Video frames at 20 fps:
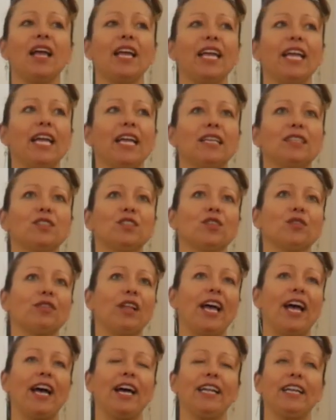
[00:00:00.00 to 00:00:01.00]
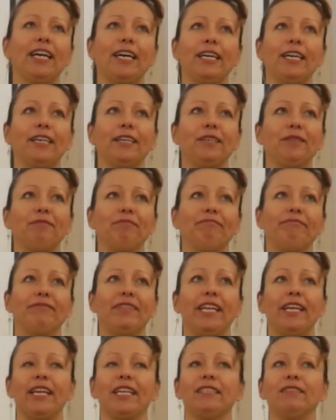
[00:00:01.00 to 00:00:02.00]
and so that
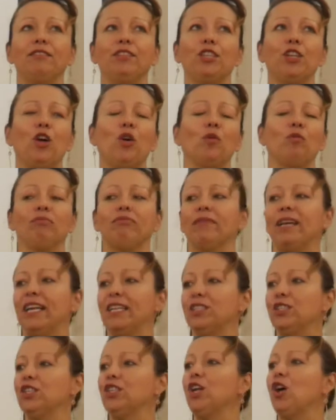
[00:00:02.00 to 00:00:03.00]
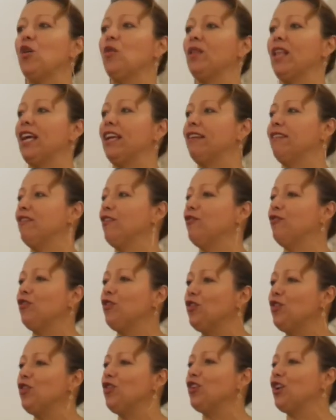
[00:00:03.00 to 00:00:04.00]
they can get to know like the
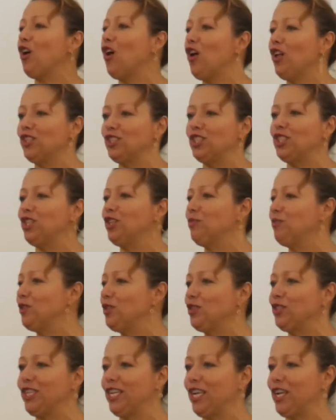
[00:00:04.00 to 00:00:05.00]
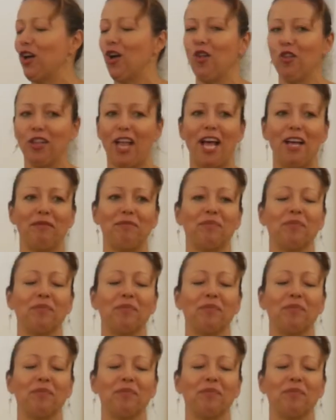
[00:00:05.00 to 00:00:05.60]
food, culture, music, all that.